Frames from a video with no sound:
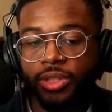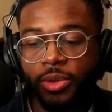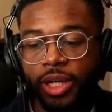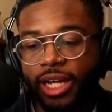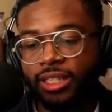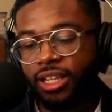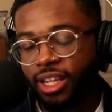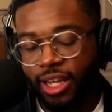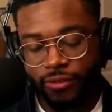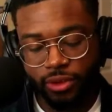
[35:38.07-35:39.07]
no one's doing it at the
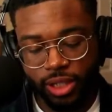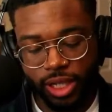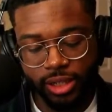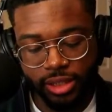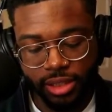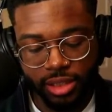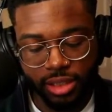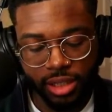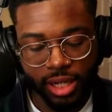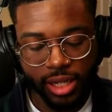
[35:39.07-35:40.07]
level that
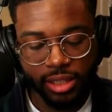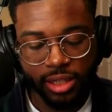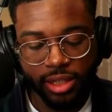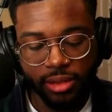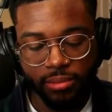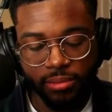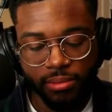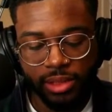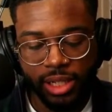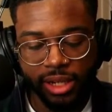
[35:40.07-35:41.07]
he's at, the
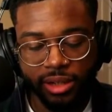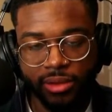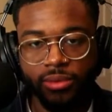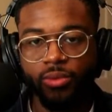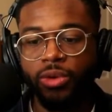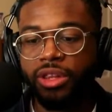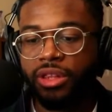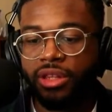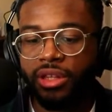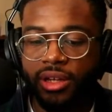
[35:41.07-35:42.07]
like with
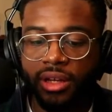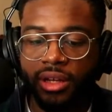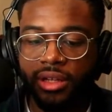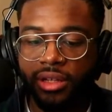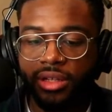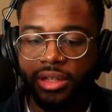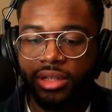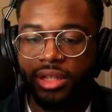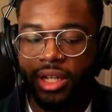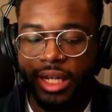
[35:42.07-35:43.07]
the
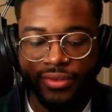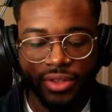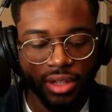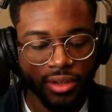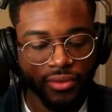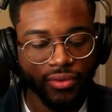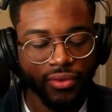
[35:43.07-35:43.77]
level of